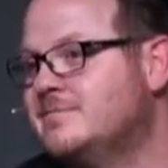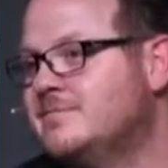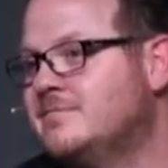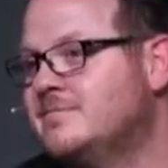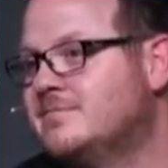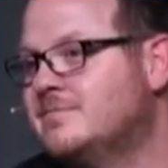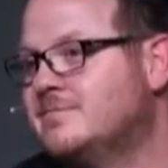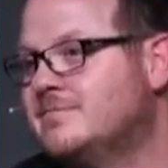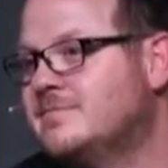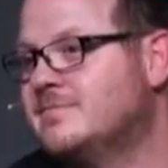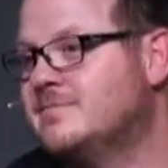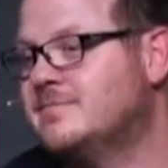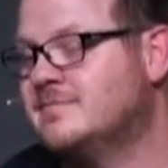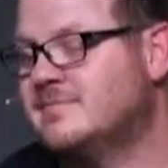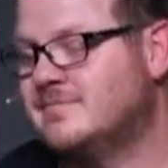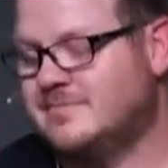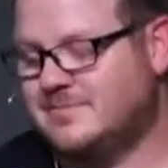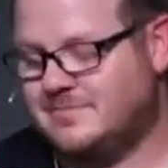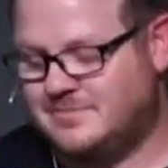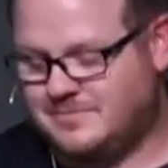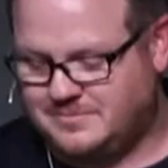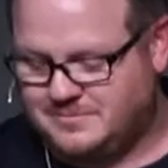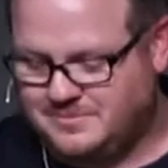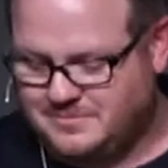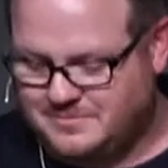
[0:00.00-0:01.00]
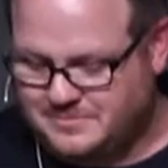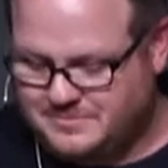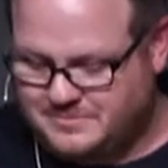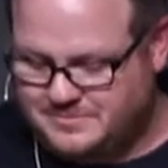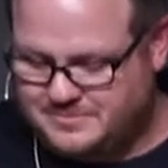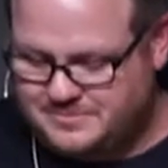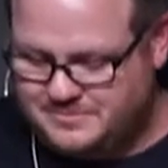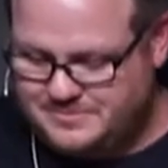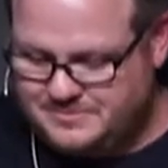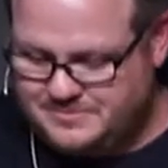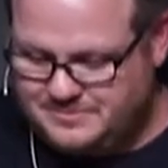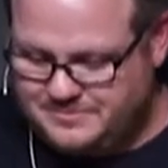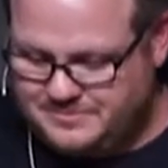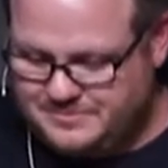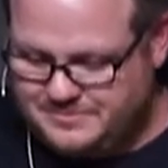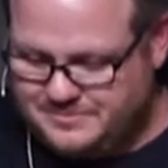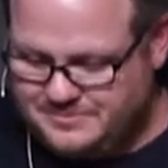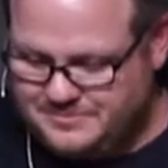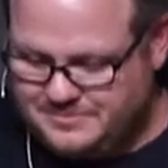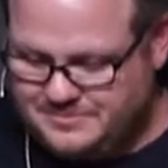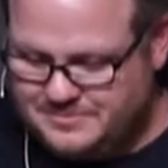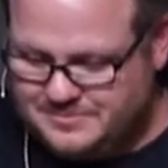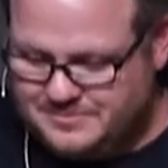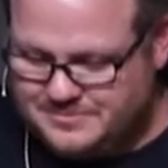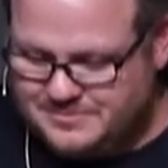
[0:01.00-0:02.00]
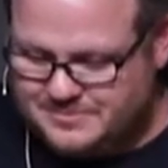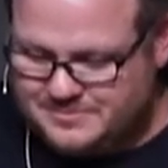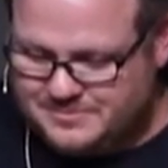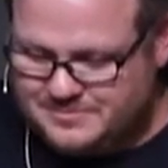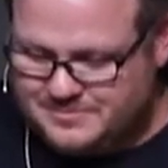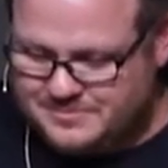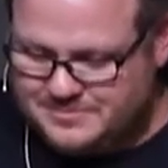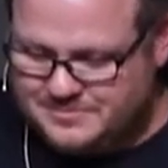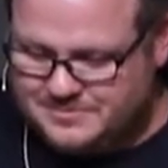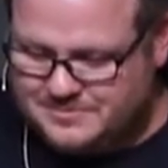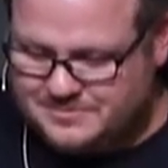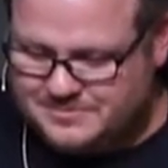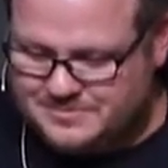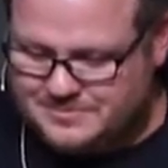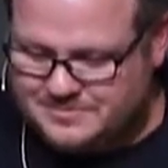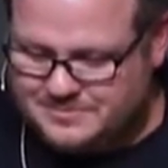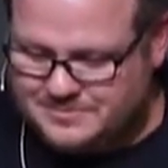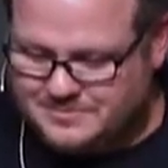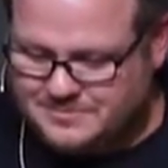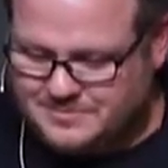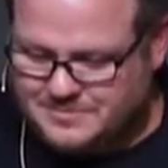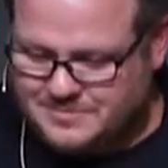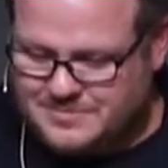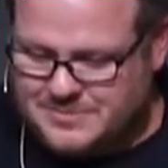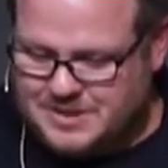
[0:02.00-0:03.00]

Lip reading: Nobody speaks.